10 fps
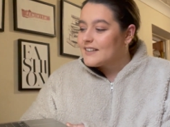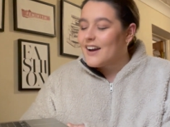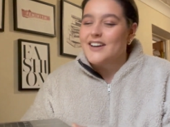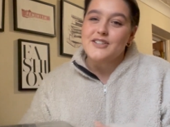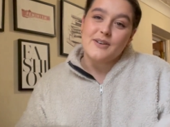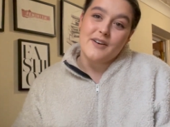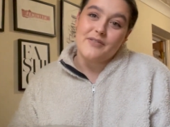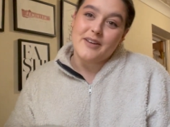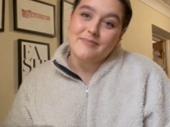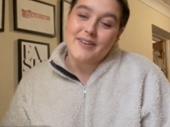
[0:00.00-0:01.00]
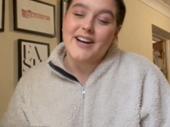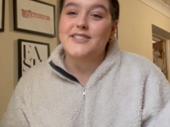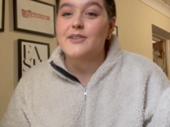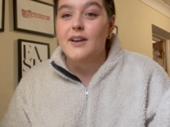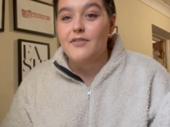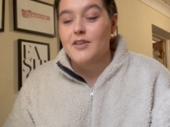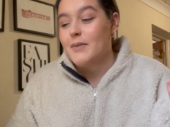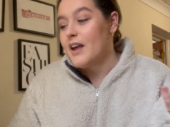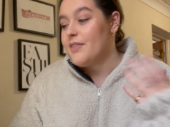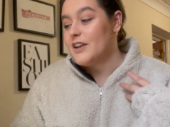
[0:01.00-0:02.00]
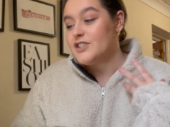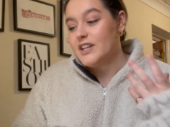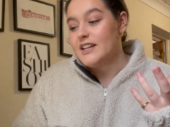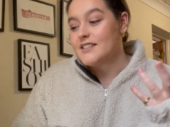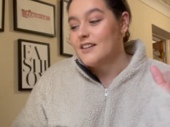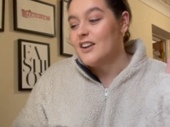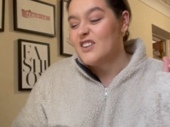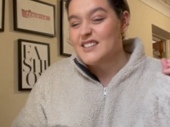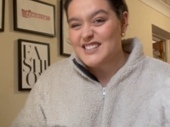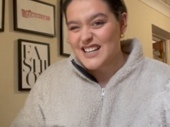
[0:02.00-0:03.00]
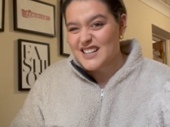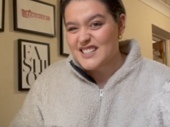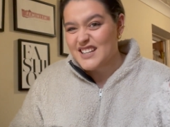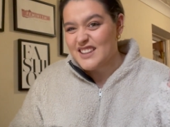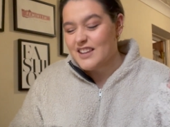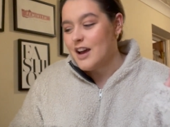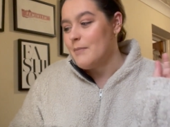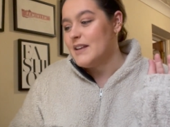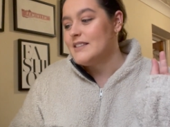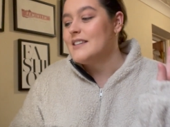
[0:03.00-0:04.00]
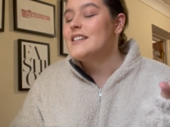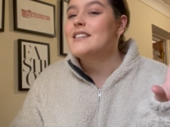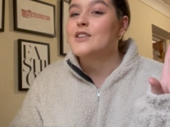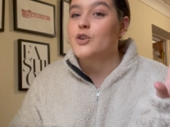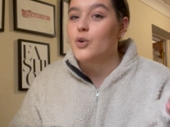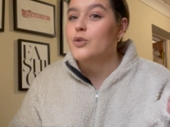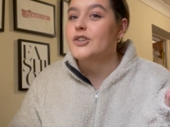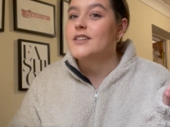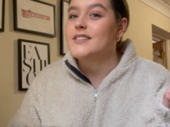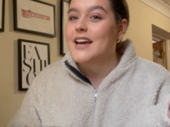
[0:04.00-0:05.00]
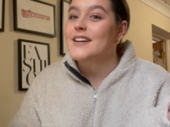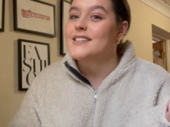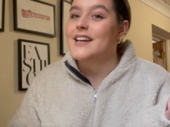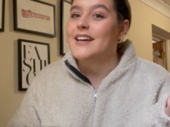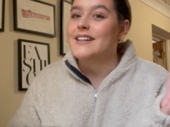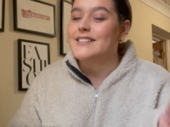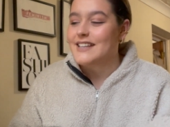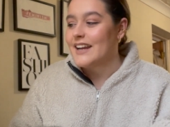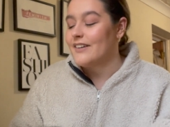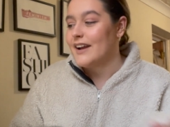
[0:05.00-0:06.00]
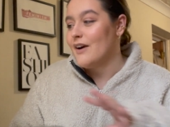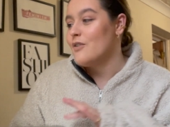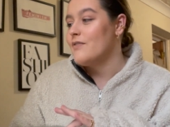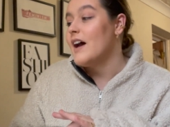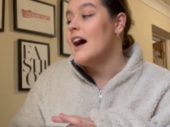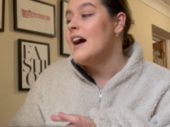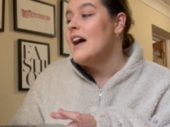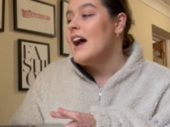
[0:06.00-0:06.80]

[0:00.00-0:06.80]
I do love them. I do love them and I think she is going to look sexy in them. It's, this is a gorgeous, sexy date night outfit.